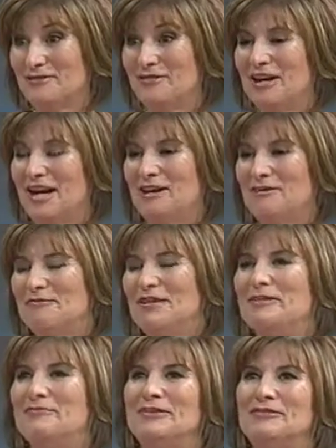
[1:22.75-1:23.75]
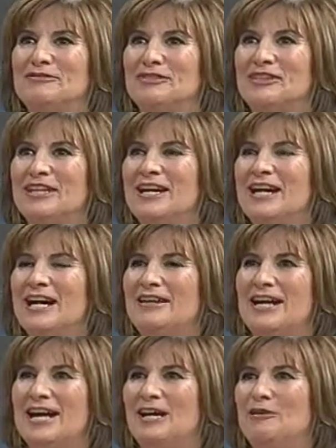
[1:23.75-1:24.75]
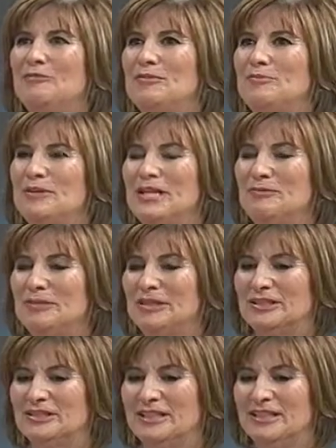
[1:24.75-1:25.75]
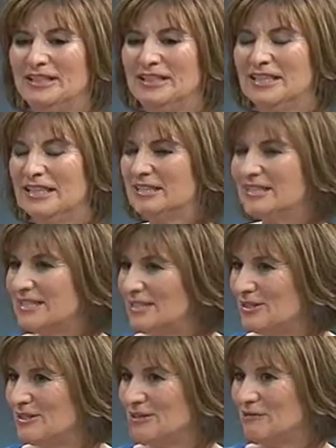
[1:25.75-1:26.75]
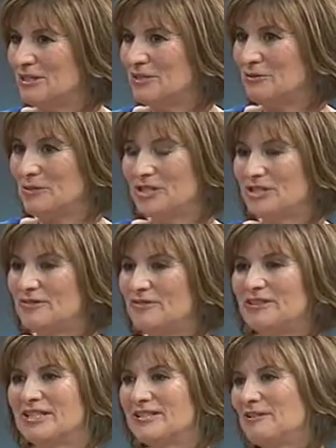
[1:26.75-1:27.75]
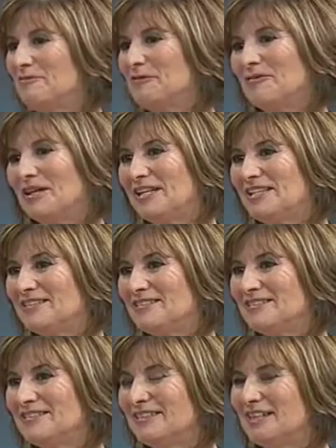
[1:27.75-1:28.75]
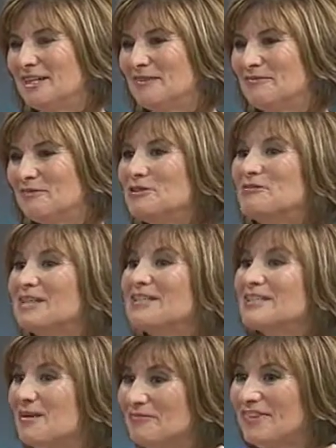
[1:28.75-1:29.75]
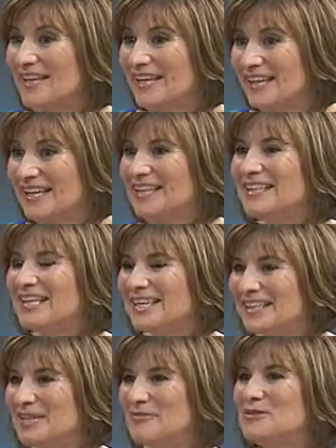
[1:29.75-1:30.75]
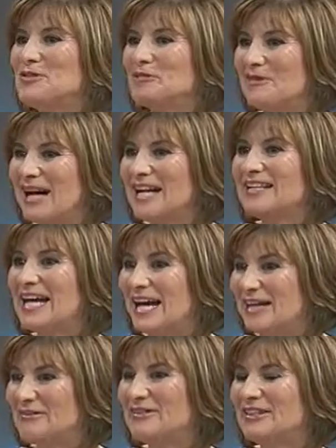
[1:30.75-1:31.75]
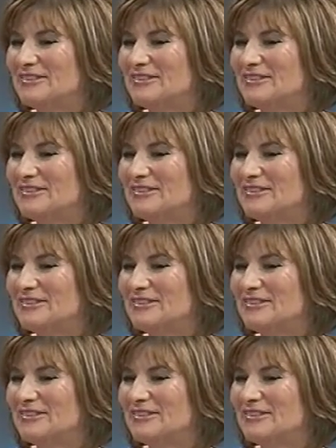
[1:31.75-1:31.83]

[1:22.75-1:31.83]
for how to help people listen to their intuition, a very simple one is doing something that keeps your mind out of it.